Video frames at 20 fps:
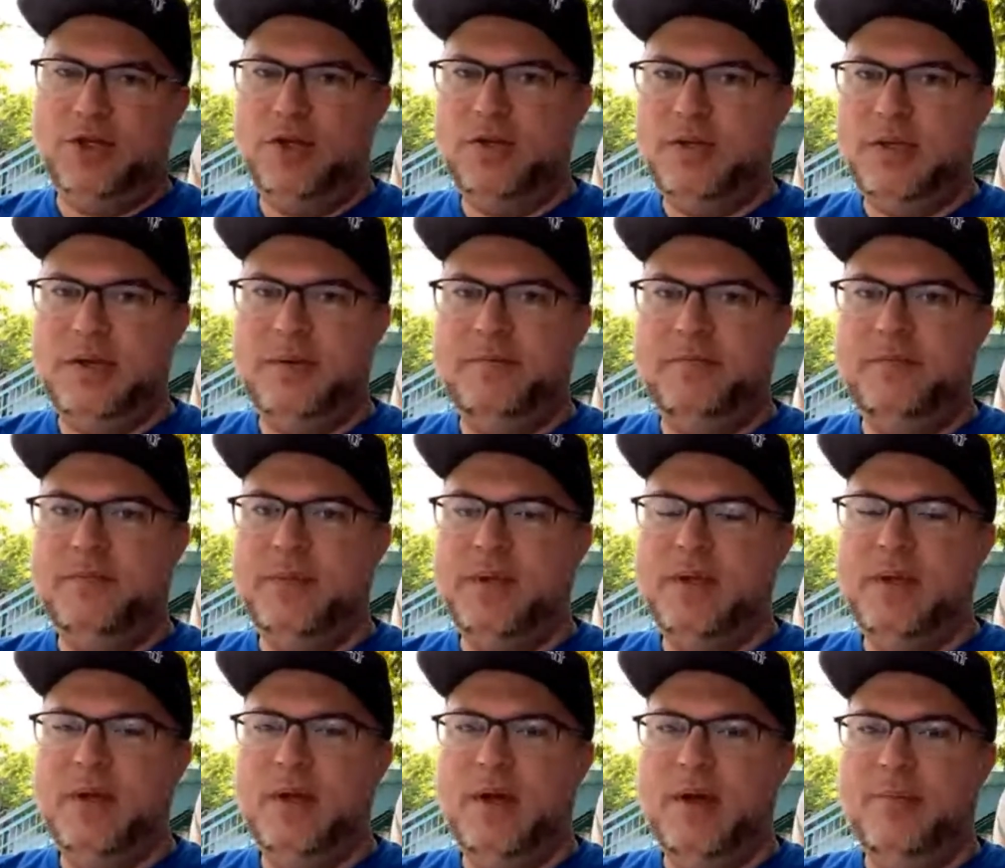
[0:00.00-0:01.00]
shoot them,
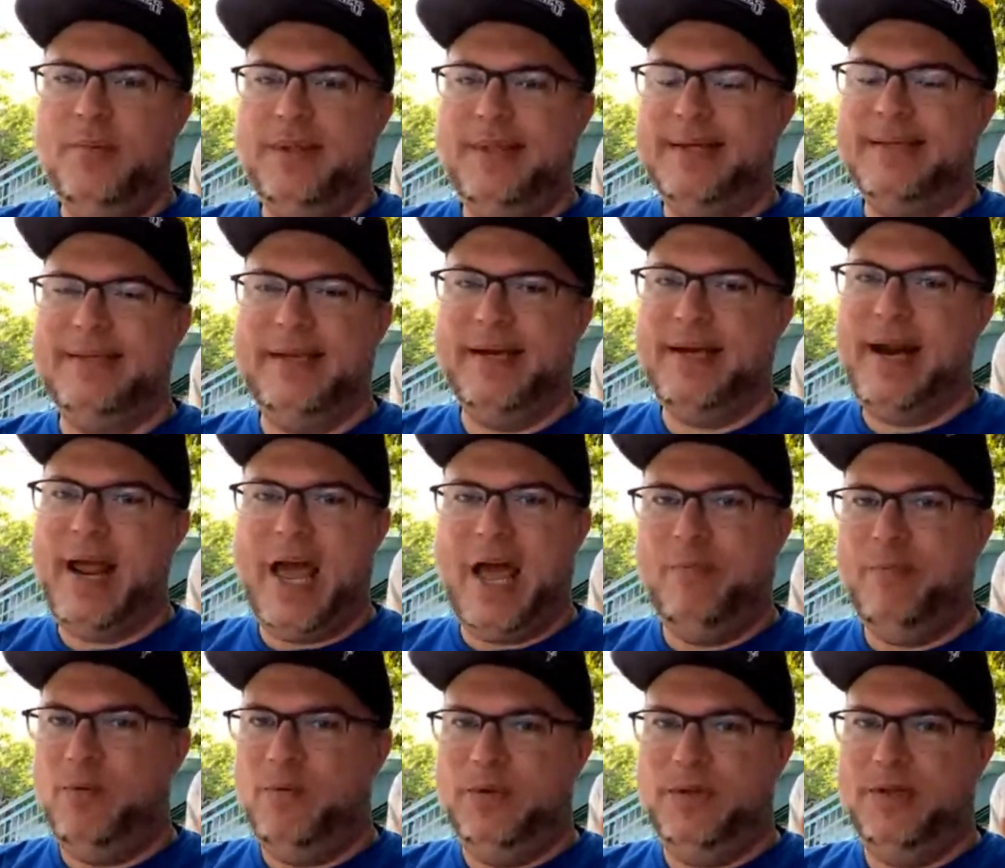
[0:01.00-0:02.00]
but that's not gonna
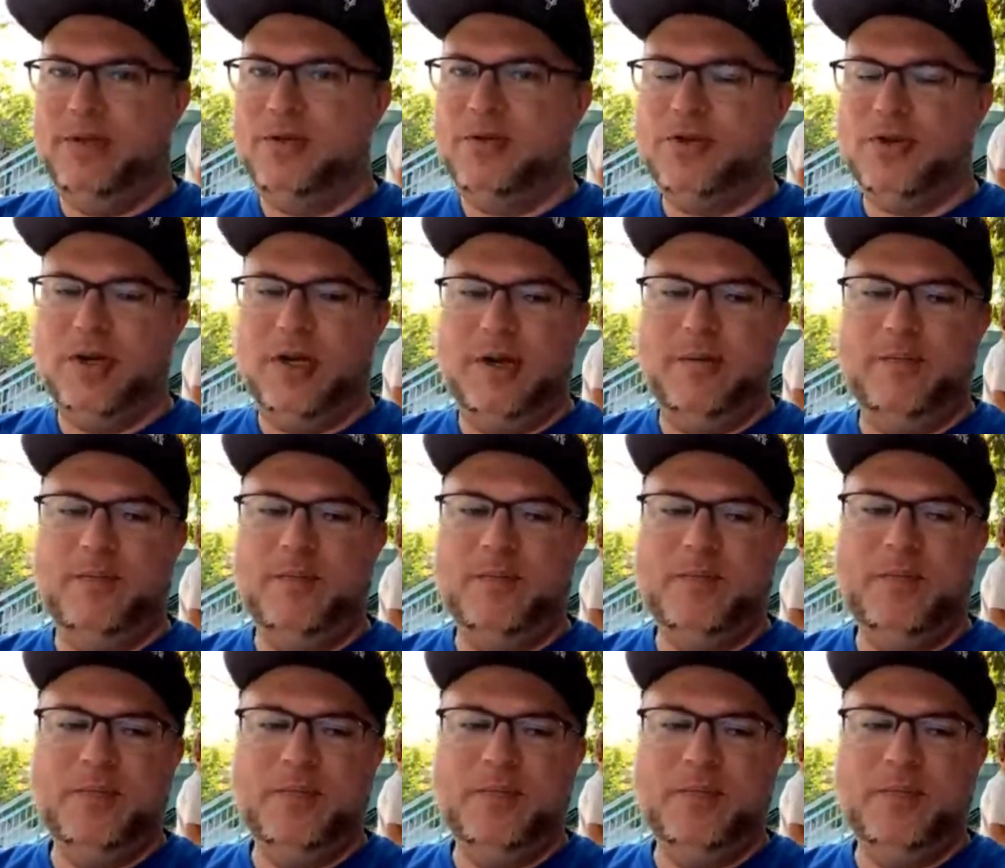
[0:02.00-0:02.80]
happen with this trip.